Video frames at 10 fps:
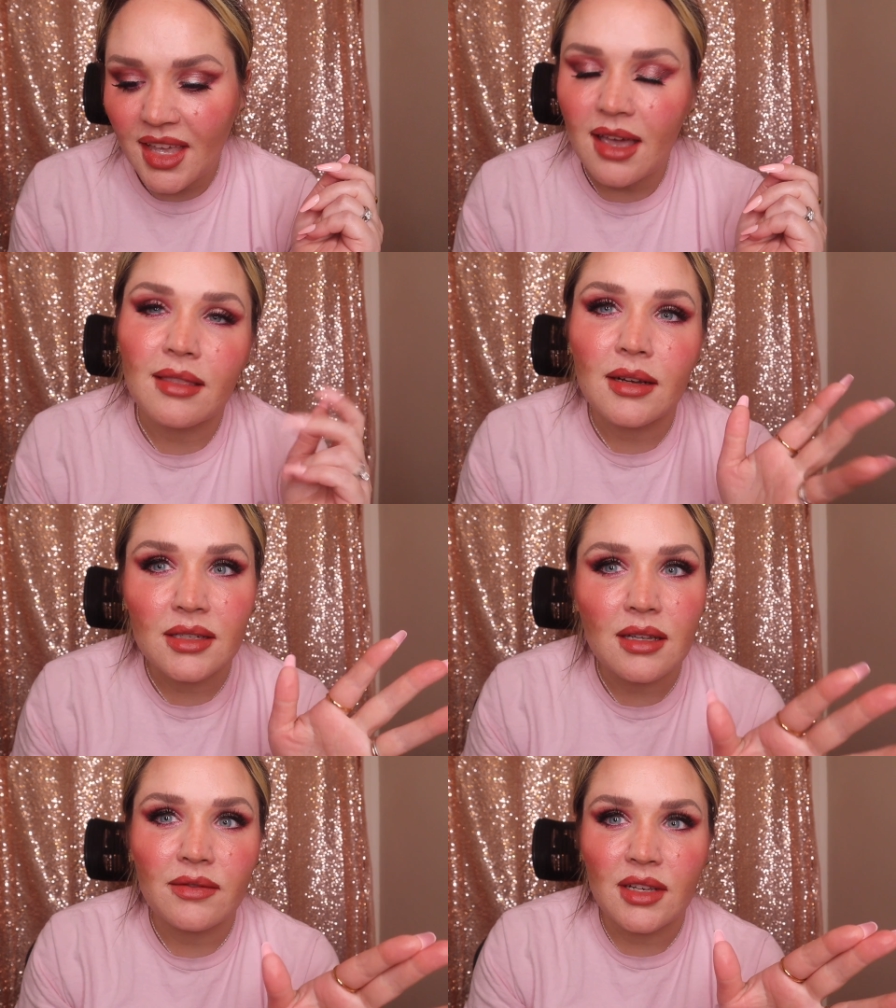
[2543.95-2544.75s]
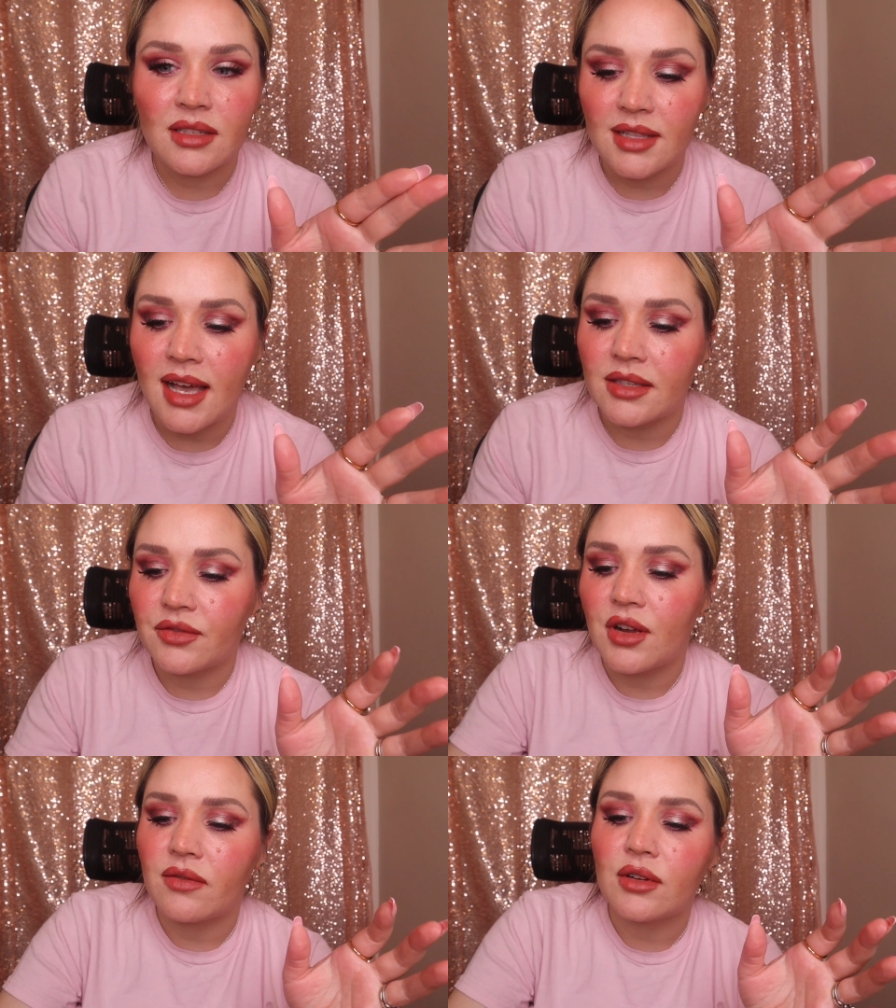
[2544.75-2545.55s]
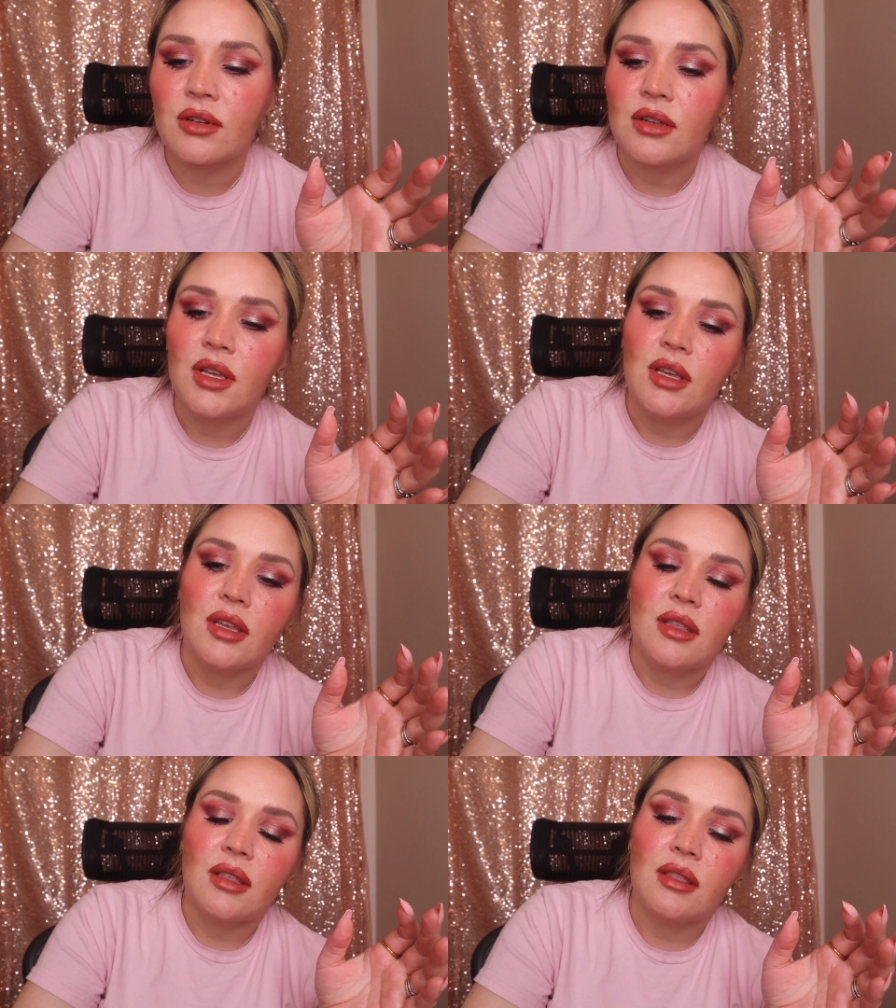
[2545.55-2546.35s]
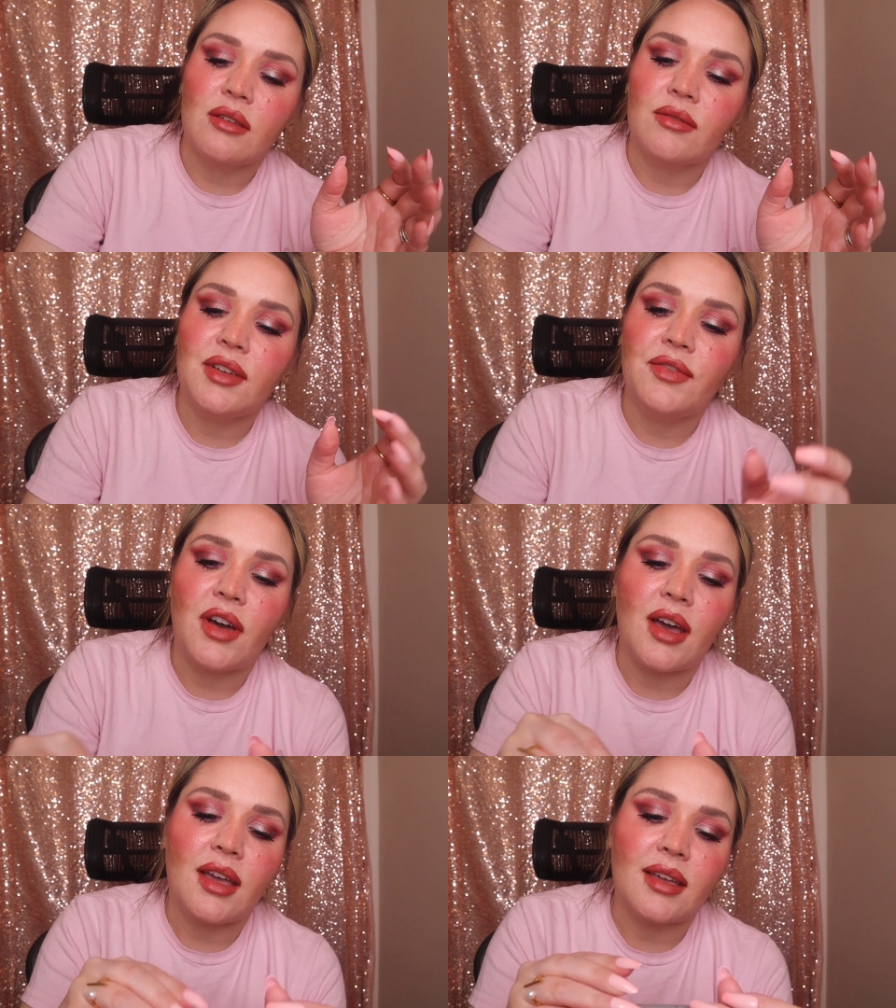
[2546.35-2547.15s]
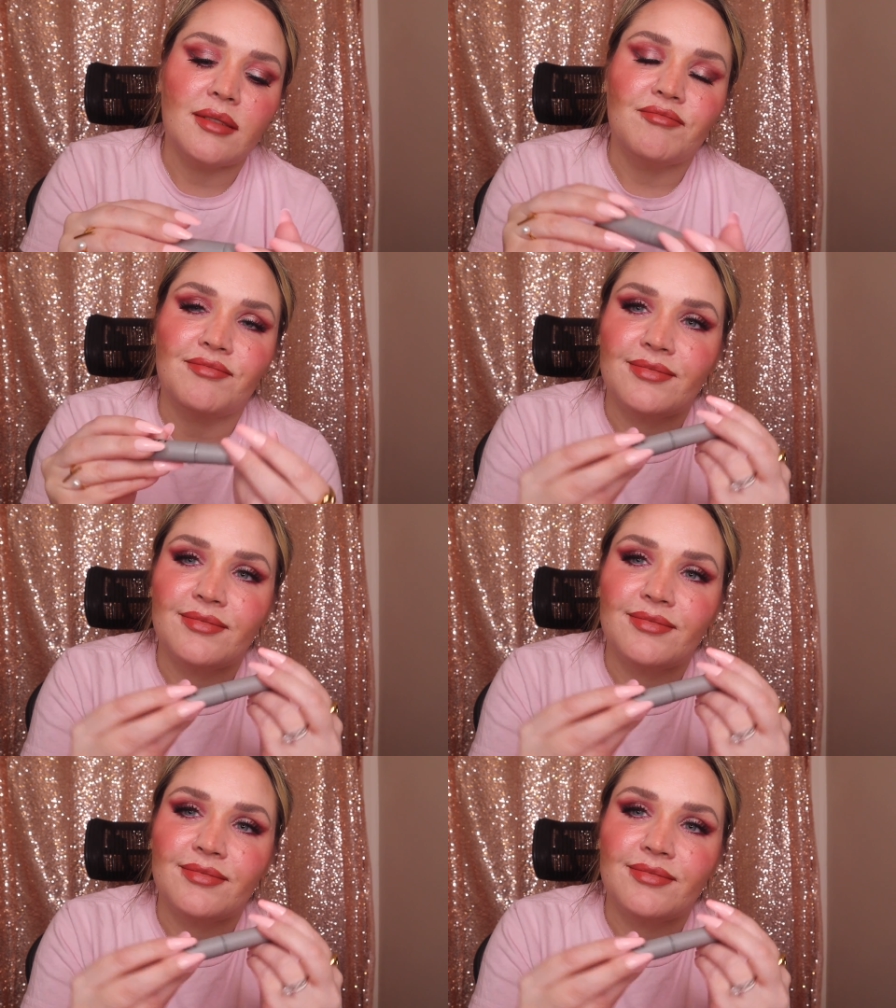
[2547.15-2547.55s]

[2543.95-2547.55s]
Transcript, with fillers: And their stuff does last forever. The Refy